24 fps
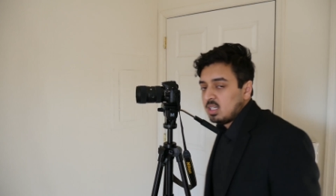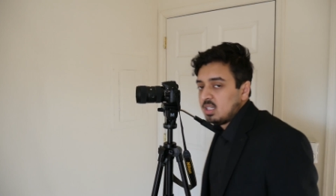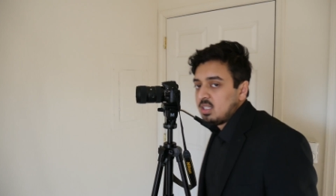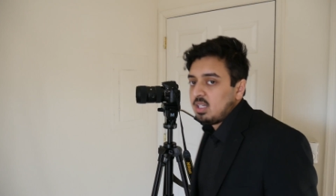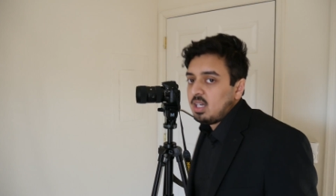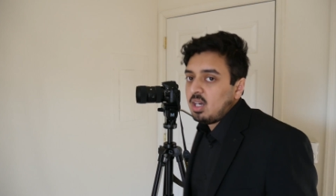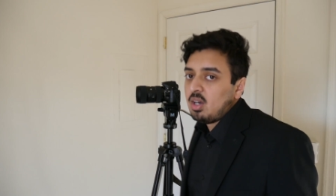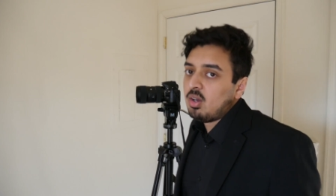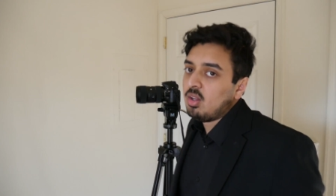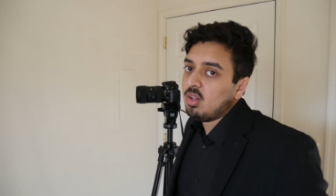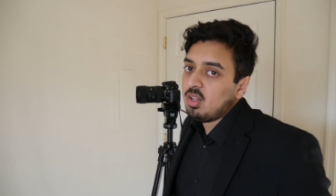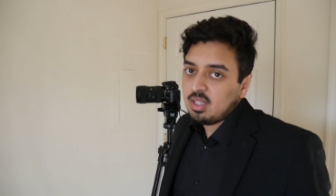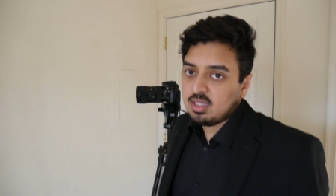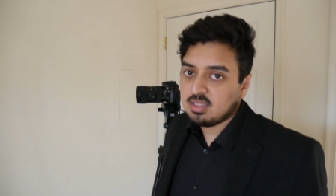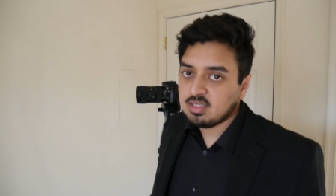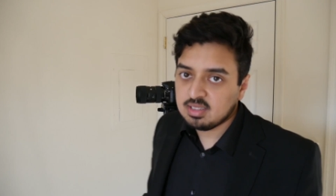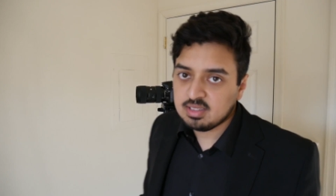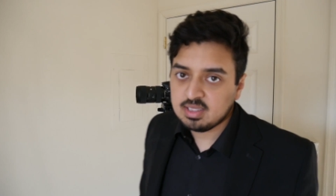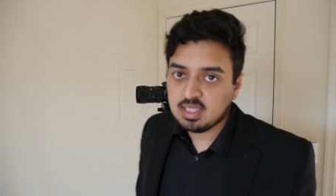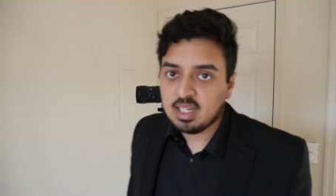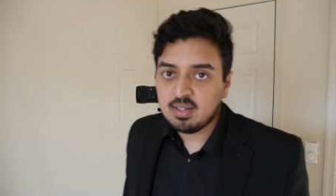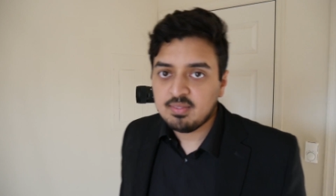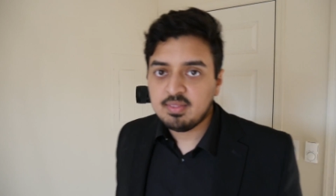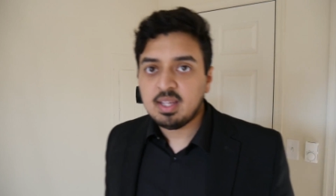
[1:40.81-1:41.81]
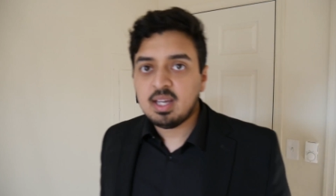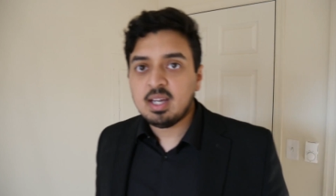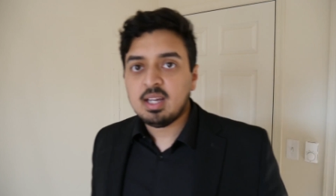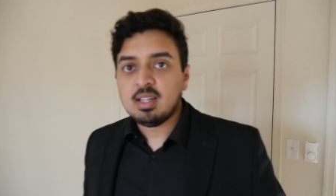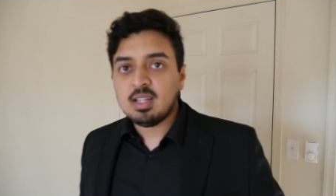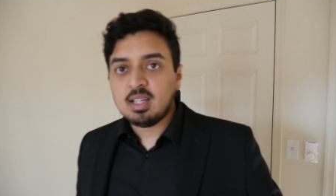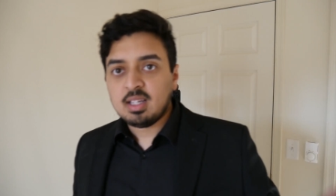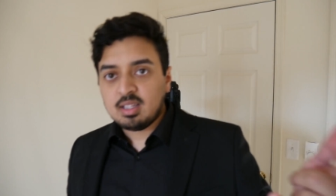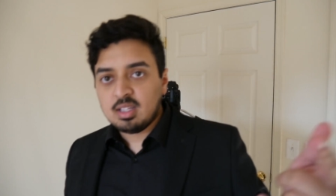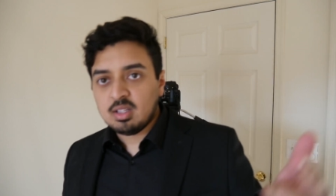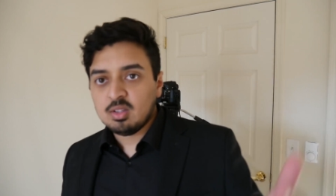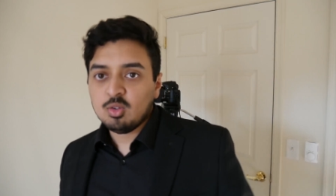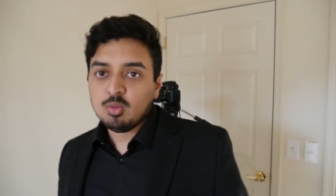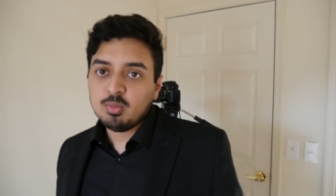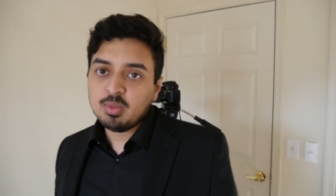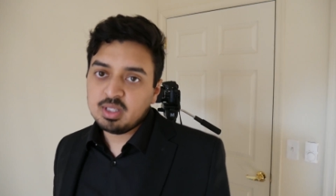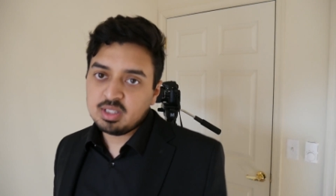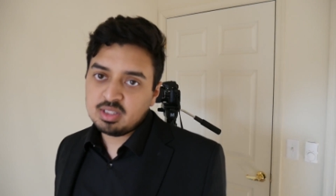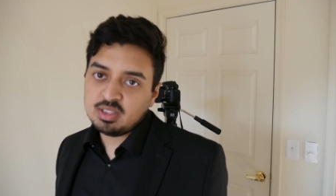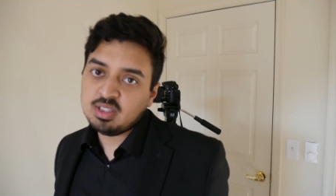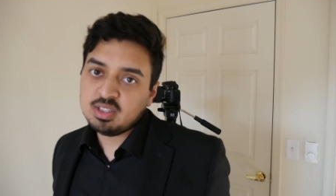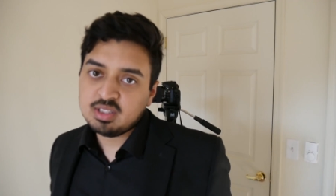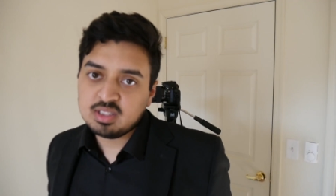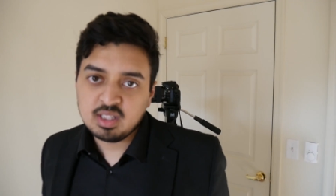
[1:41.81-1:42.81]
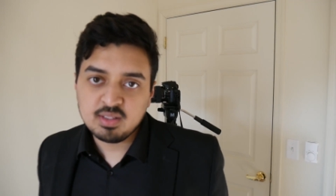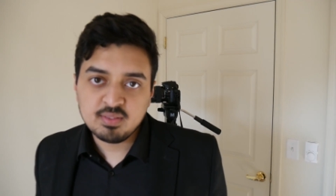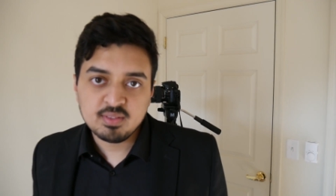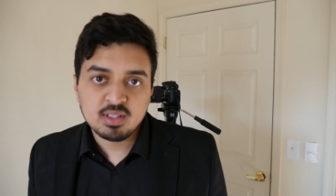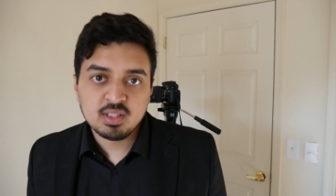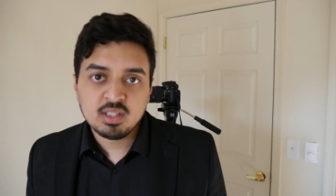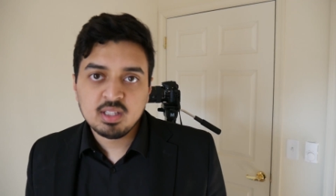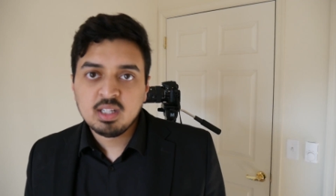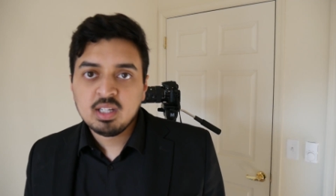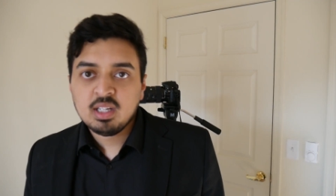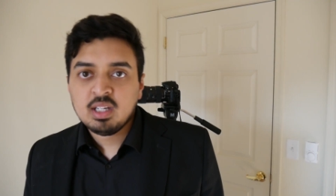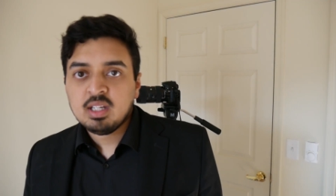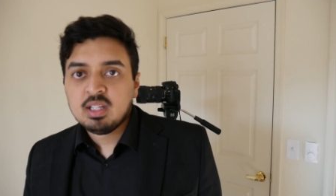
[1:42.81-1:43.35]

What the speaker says: Not all lenses have that, like the Lumix G7.